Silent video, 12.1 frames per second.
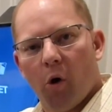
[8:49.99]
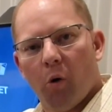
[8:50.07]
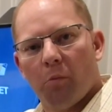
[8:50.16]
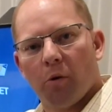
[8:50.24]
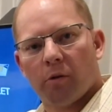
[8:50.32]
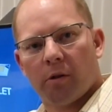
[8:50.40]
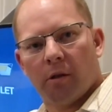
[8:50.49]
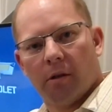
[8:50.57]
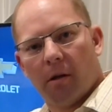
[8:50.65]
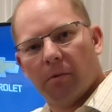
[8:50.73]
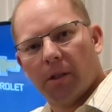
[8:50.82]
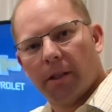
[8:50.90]
almost
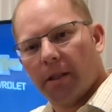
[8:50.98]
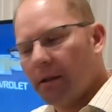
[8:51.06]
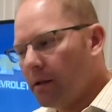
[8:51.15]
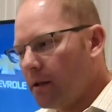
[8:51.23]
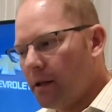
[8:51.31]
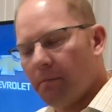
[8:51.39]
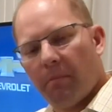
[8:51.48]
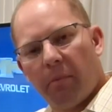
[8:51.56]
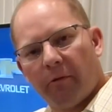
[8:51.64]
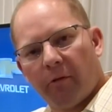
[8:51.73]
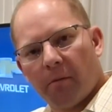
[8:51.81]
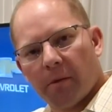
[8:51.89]
doubling the
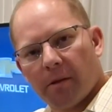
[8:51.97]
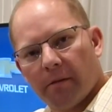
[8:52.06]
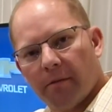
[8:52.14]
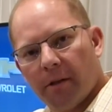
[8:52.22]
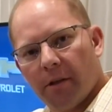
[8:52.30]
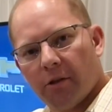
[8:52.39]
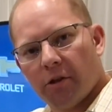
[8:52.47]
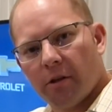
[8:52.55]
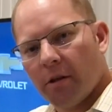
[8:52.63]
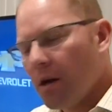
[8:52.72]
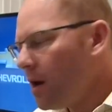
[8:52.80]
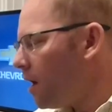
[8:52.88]
performance of the
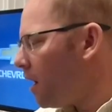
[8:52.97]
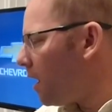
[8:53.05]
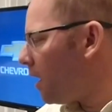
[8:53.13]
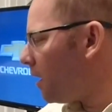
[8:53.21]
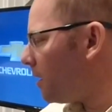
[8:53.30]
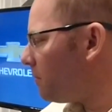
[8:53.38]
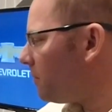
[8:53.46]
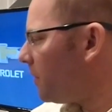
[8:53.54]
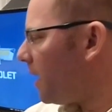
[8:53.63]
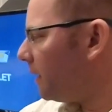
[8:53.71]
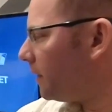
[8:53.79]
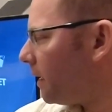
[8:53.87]
engine. Um,
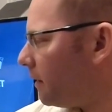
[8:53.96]
and